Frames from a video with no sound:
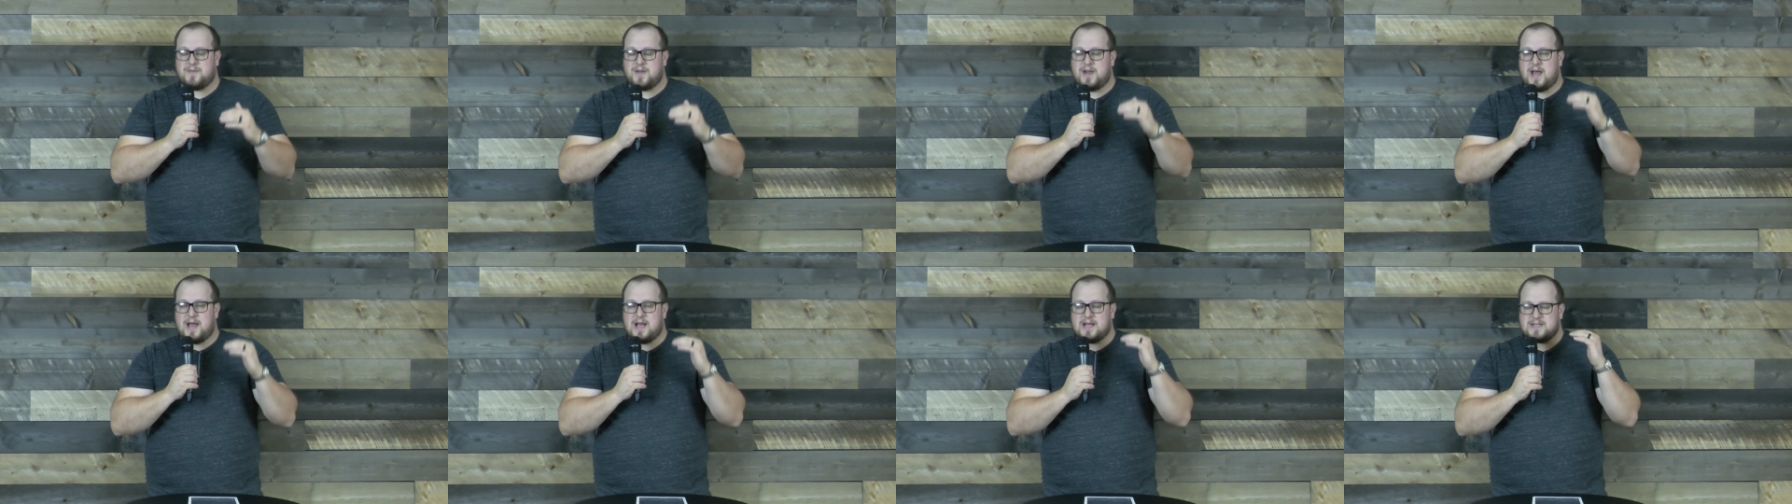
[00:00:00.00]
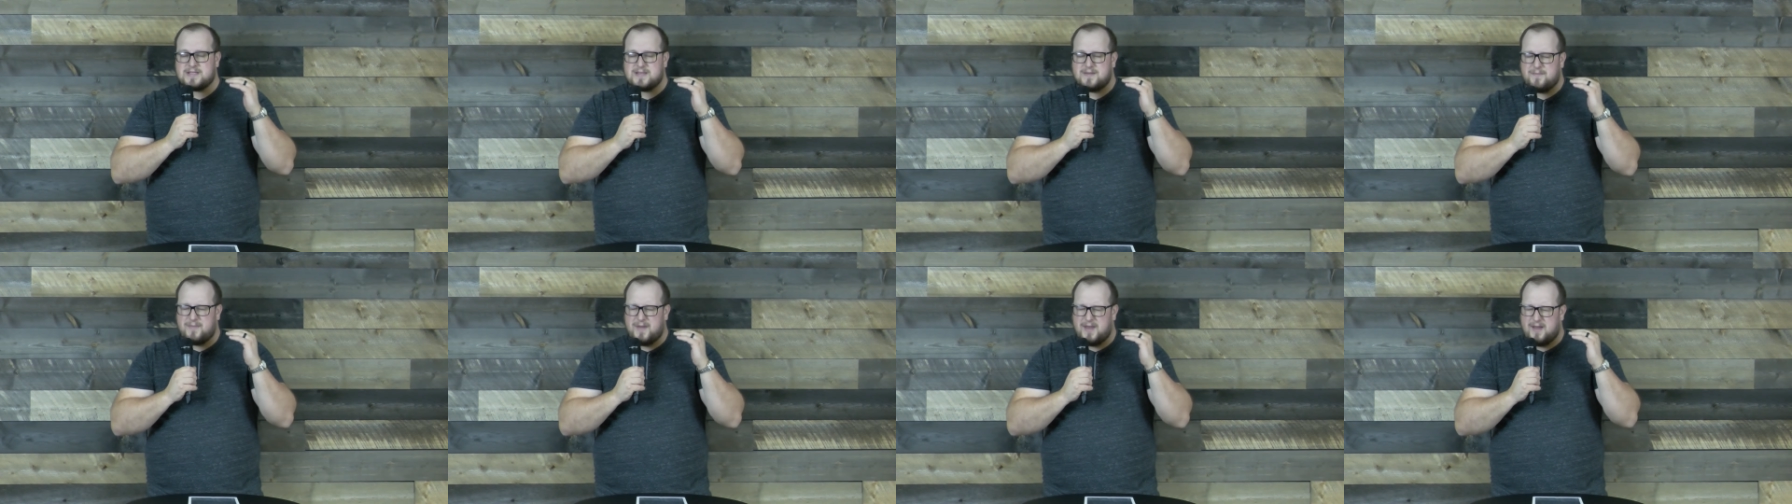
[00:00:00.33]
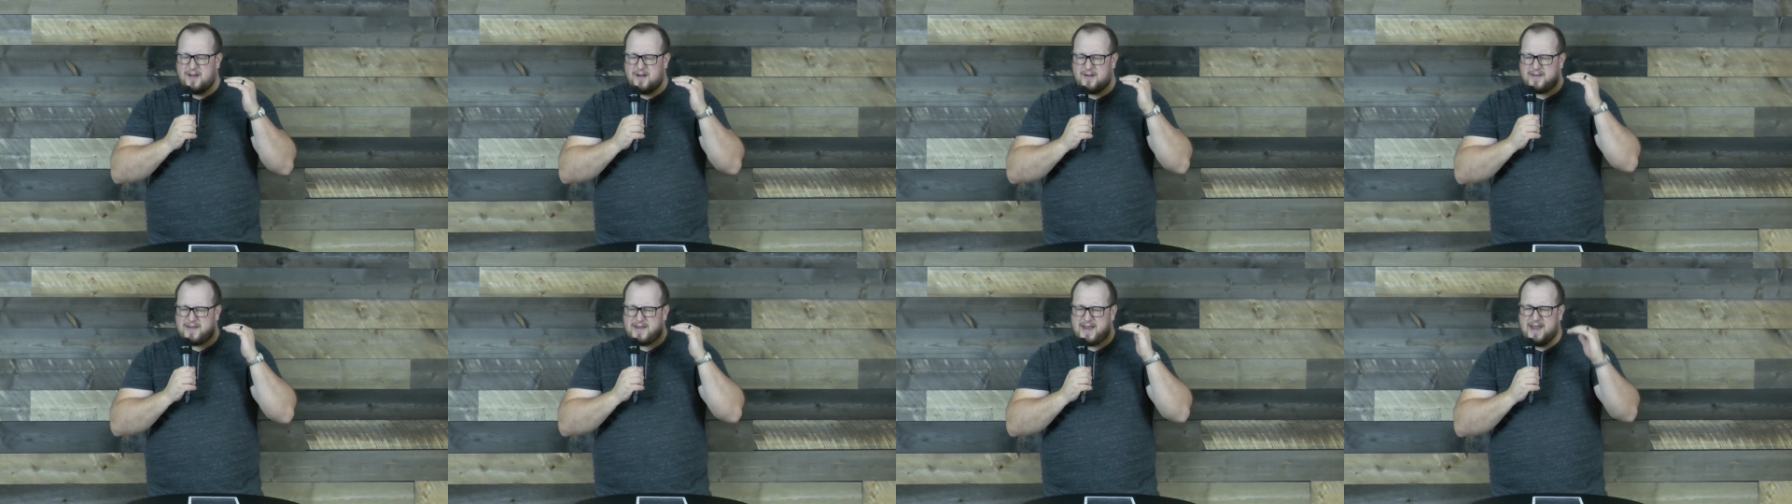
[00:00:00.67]
but it has to be
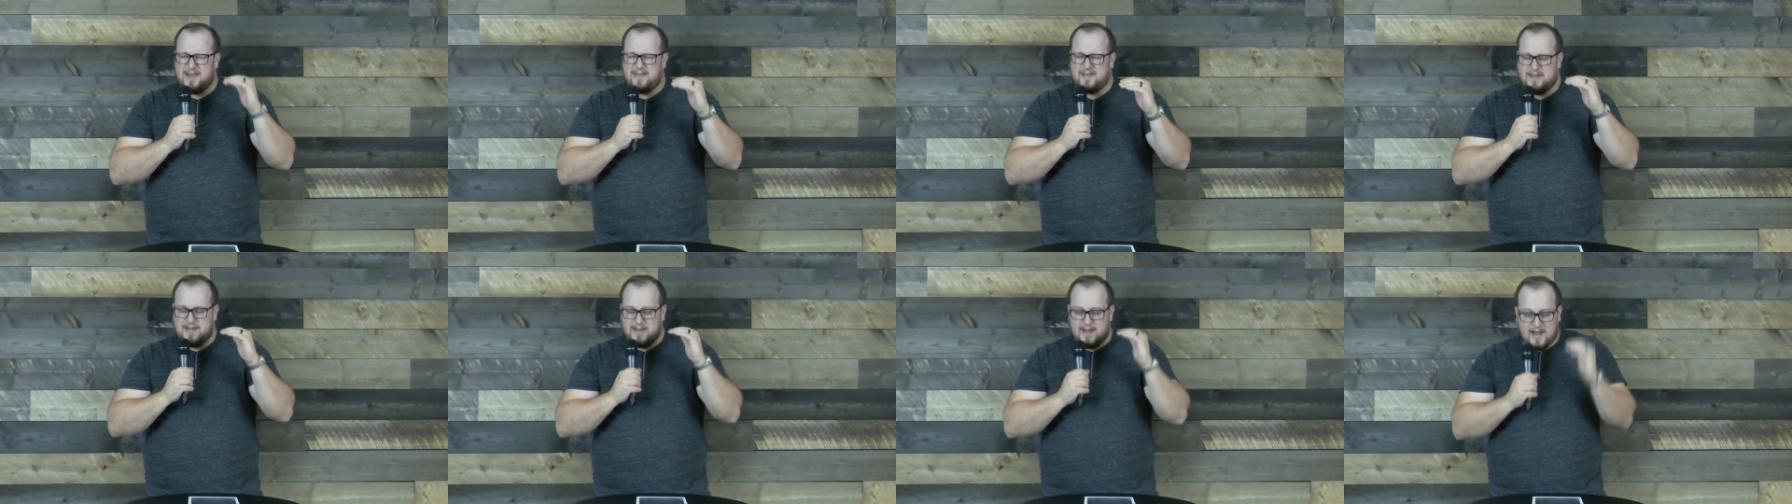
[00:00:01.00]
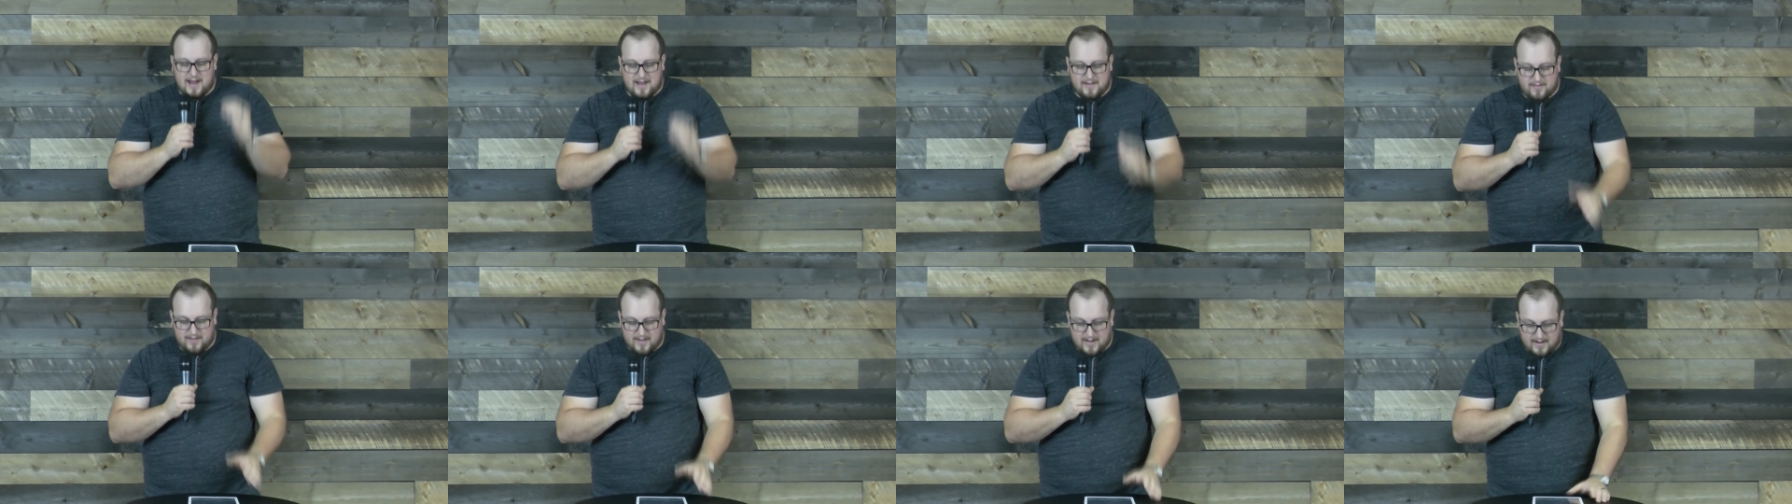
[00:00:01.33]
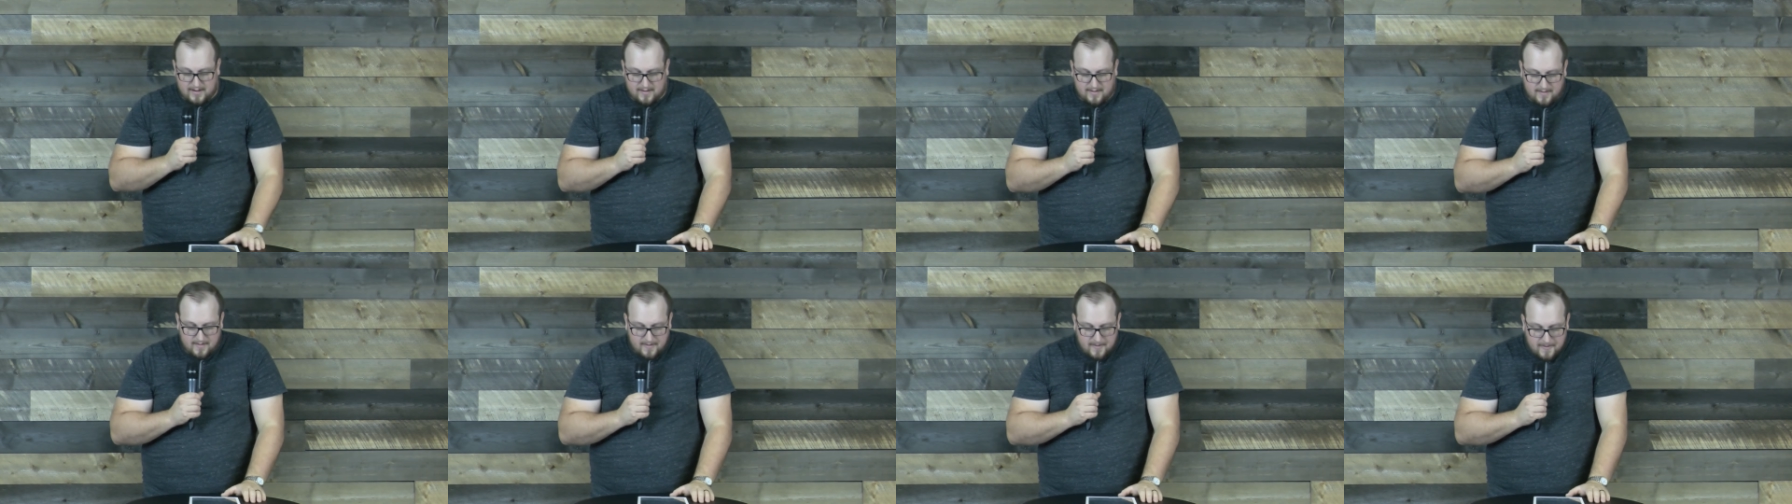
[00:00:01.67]
our daily guideline.